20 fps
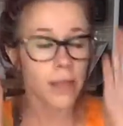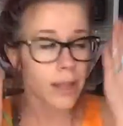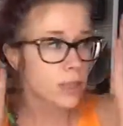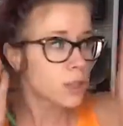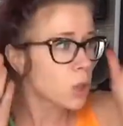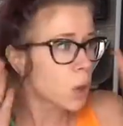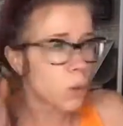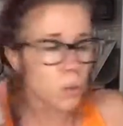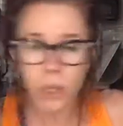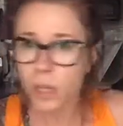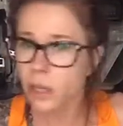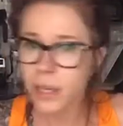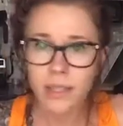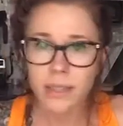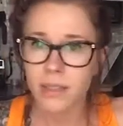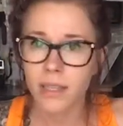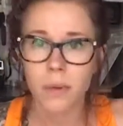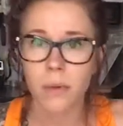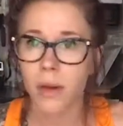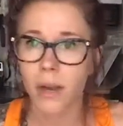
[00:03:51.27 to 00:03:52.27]
Like, don't look
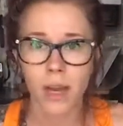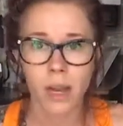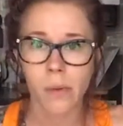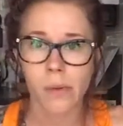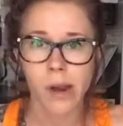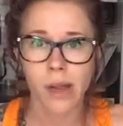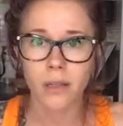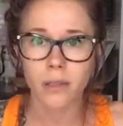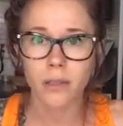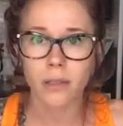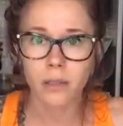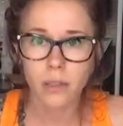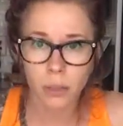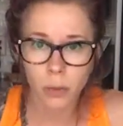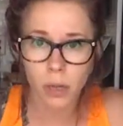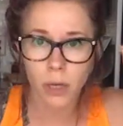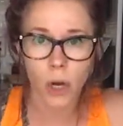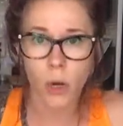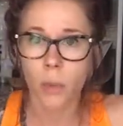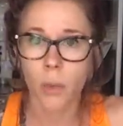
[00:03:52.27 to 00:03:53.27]
and see what anyone else is
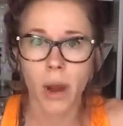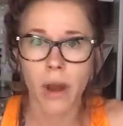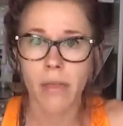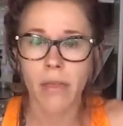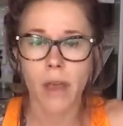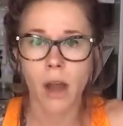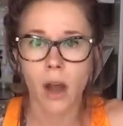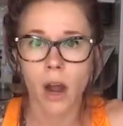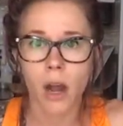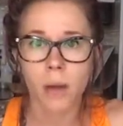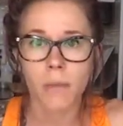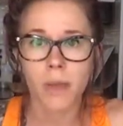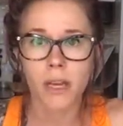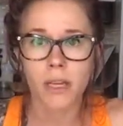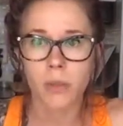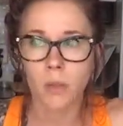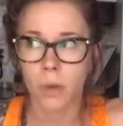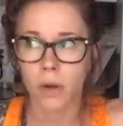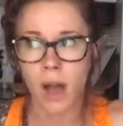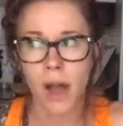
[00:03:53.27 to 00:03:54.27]
doing or where they are
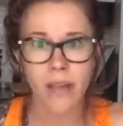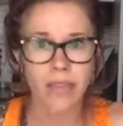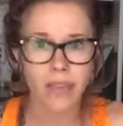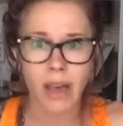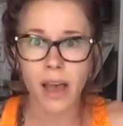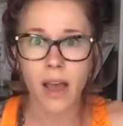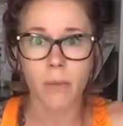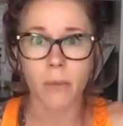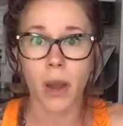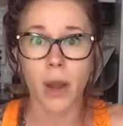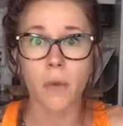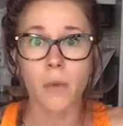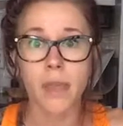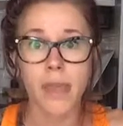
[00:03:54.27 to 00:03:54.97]
because we're not them, right?